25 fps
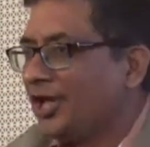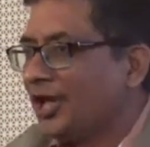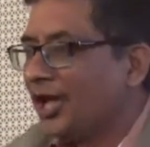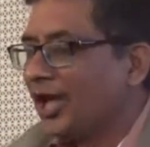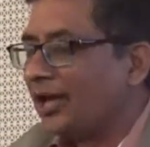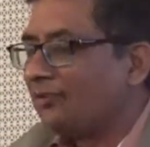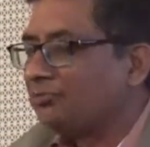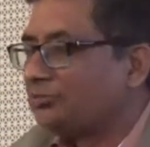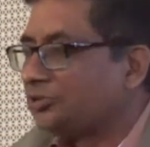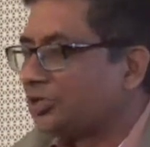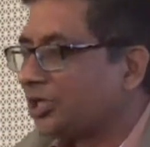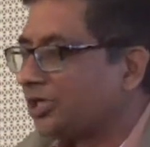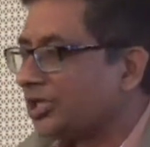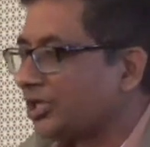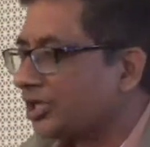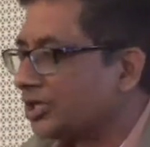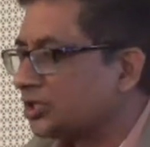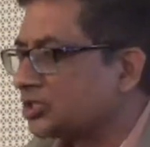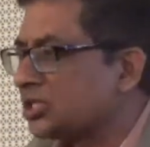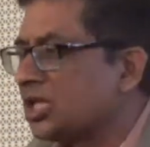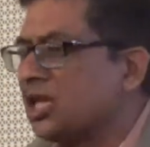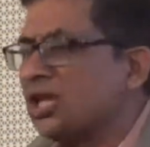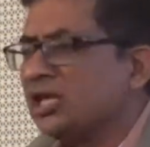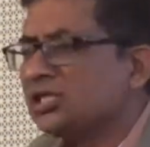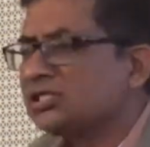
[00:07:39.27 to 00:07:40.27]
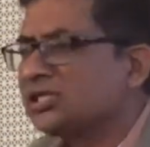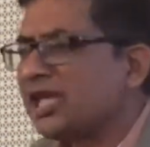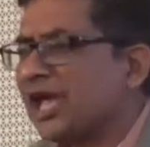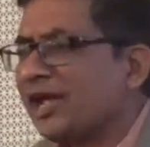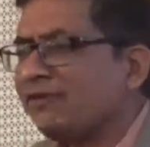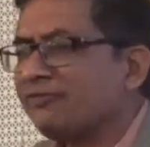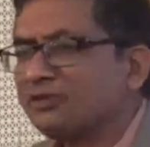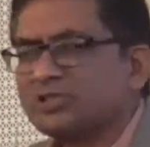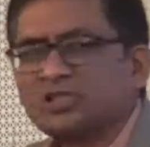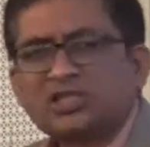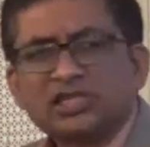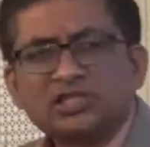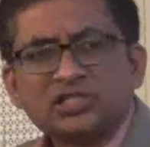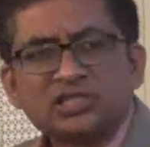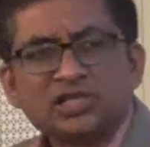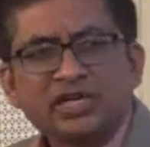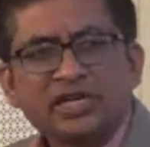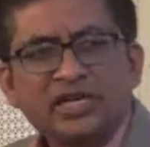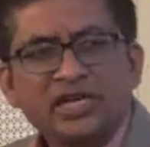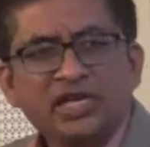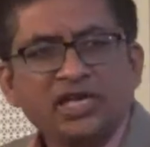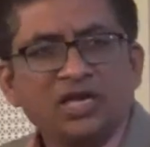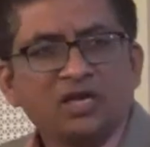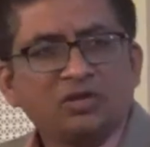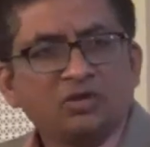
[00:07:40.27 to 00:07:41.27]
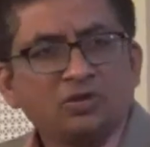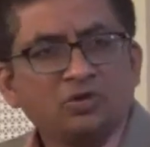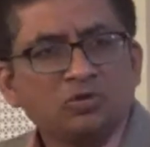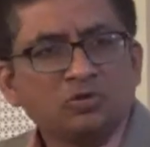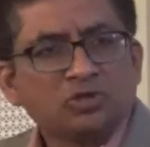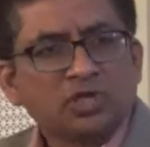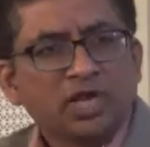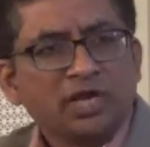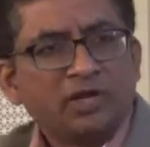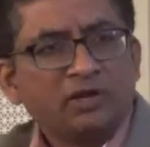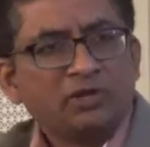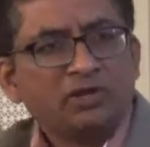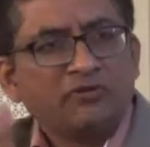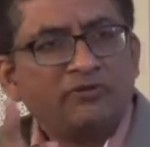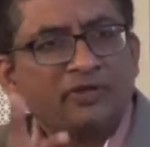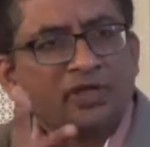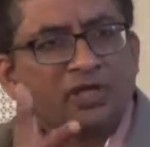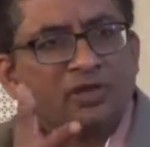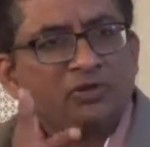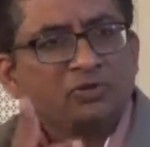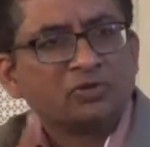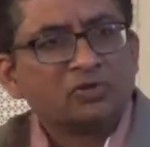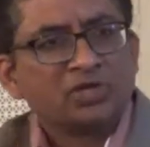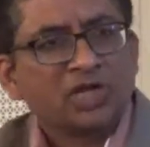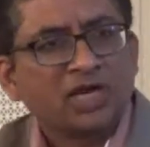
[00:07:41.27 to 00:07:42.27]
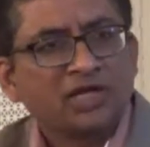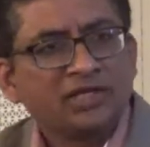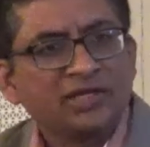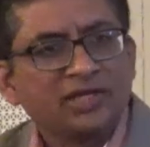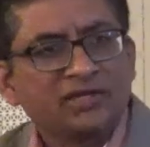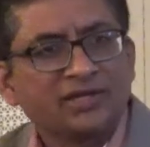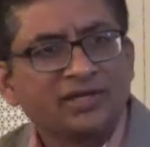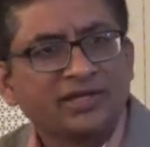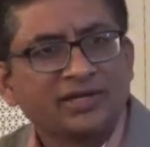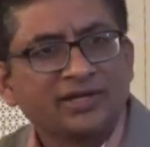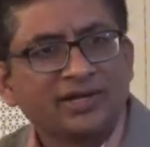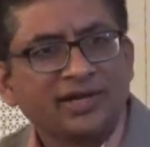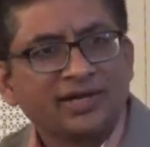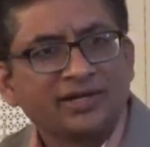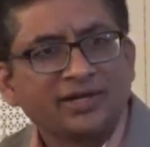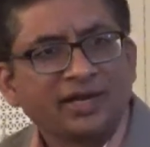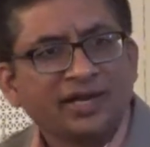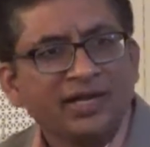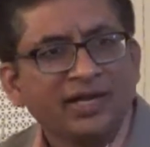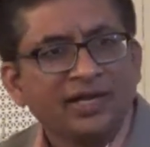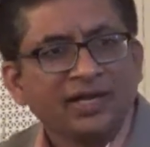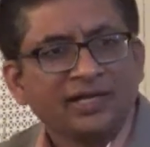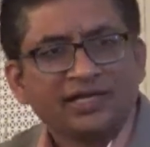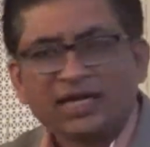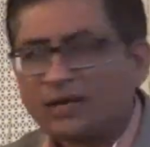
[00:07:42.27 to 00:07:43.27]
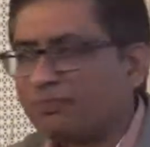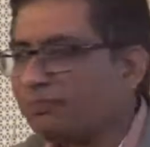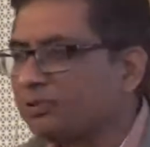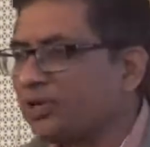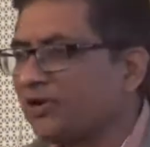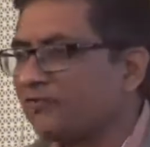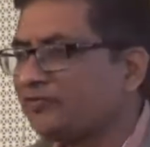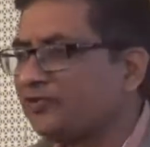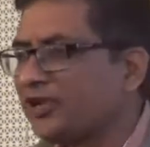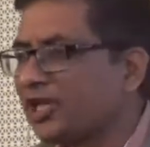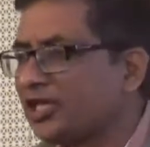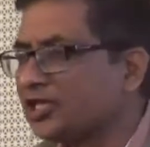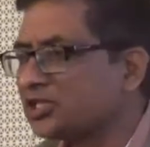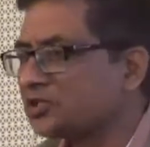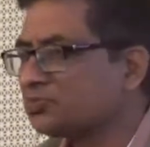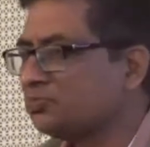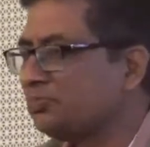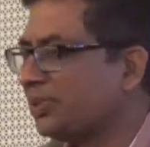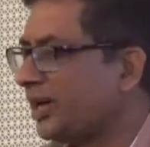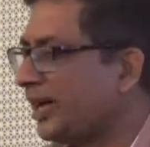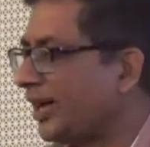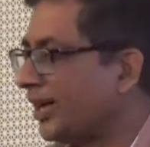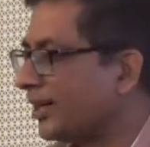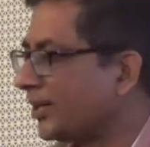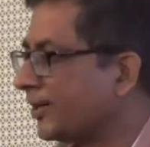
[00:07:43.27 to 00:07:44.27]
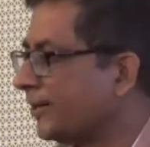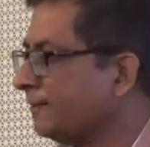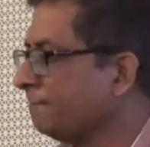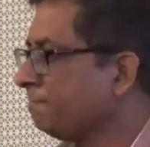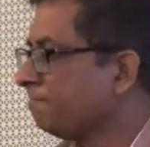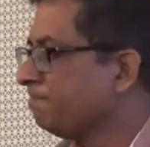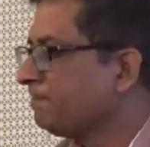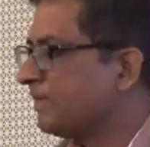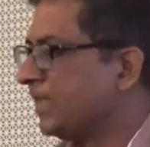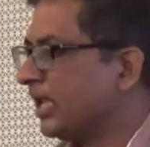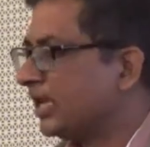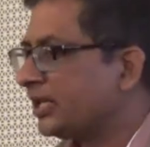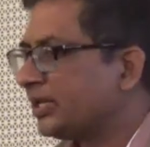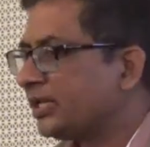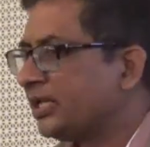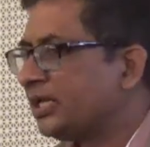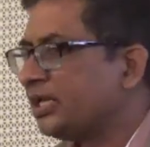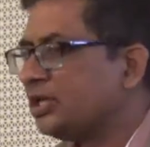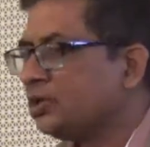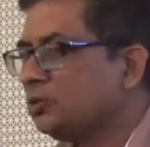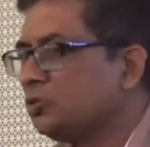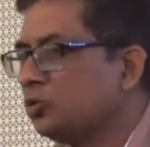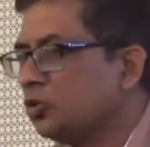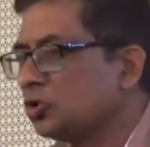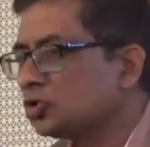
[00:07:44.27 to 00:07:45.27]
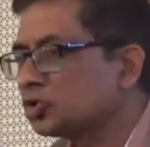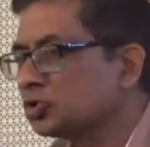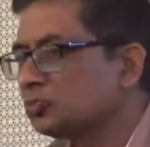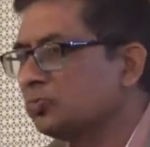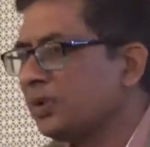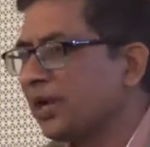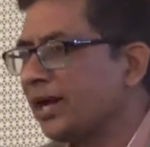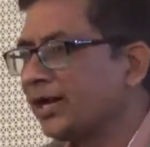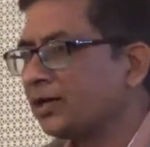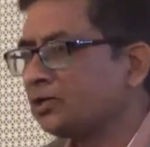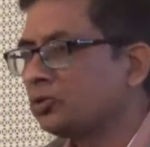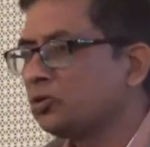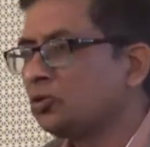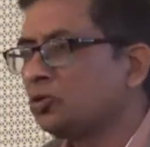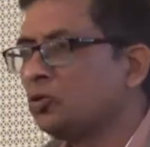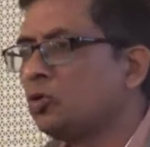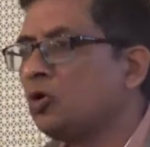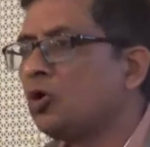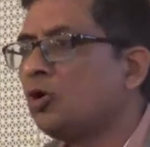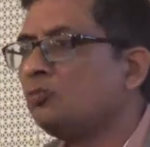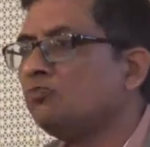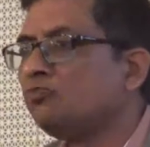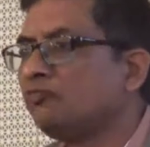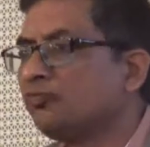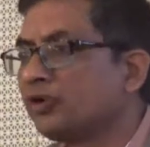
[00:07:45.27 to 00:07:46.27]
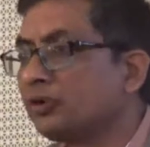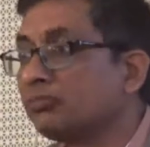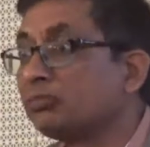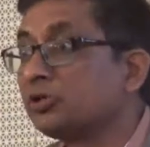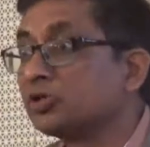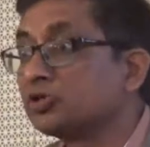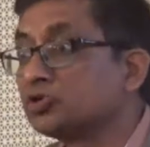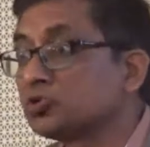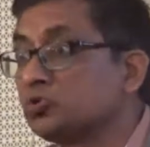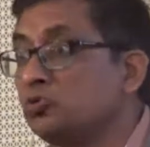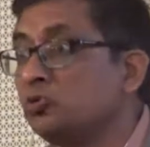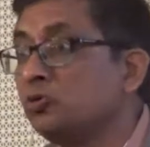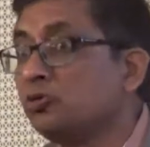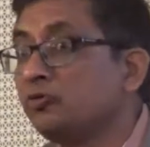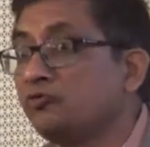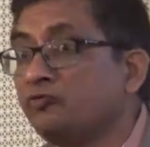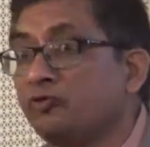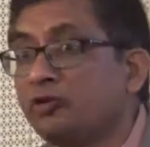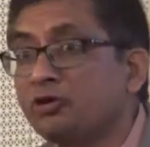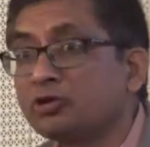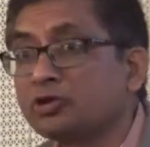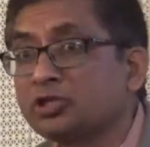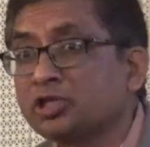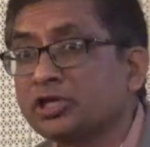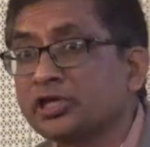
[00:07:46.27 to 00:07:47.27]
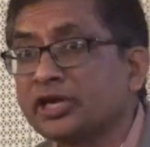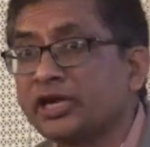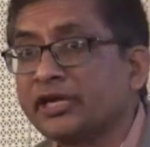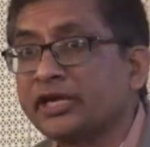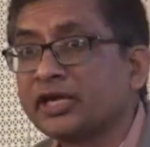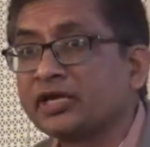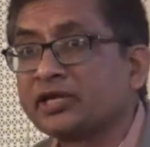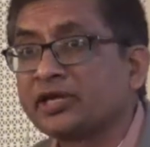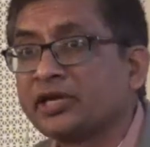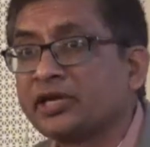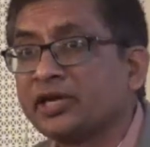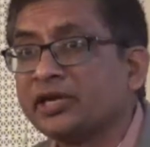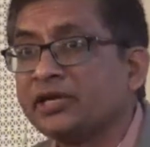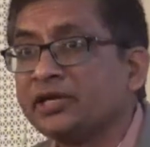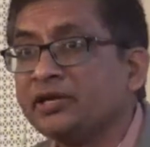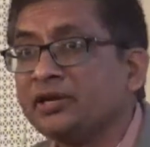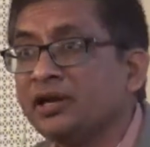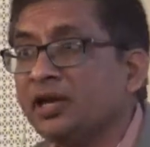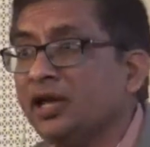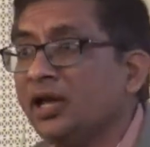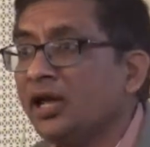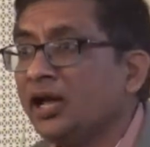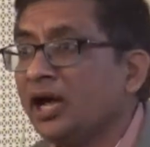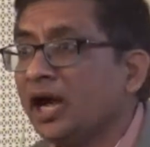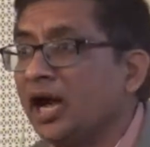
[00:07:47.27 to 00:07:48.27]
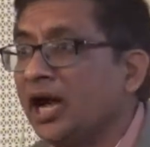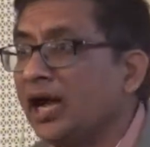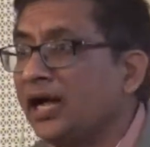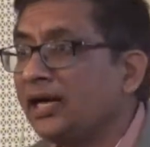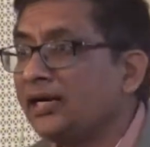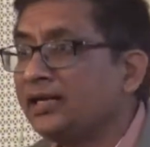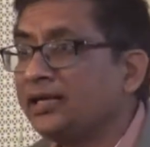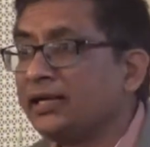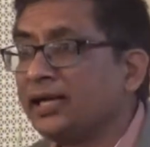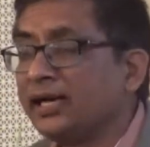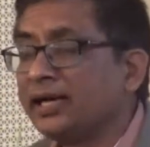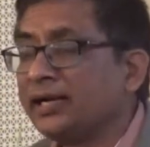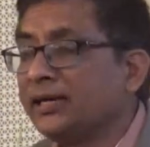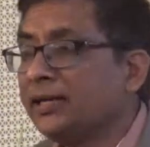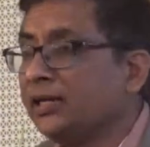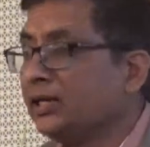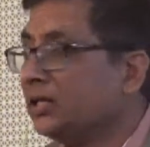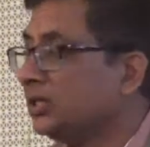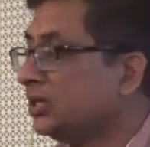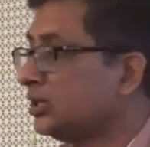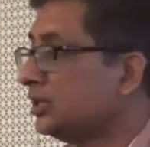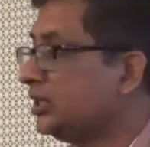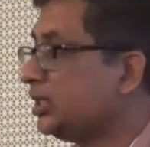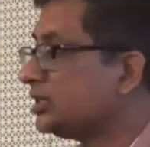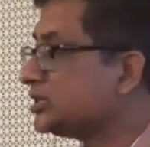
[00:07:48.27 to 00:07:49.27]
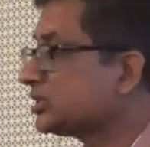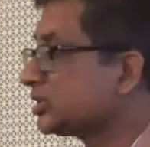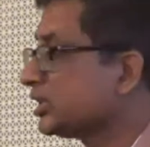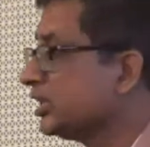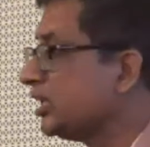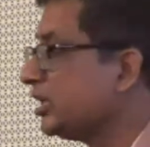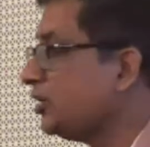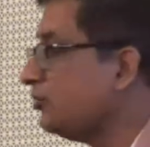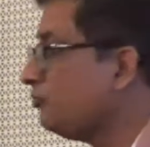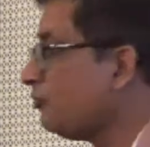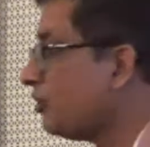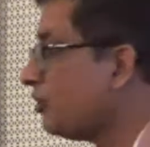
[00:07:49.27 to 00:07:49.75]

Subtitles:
I'm generous. See, I was just reading in news. I don't know whether you saw that or not. Couple of days back, a kid goes back to home from the school, 4th grader kid, and this kid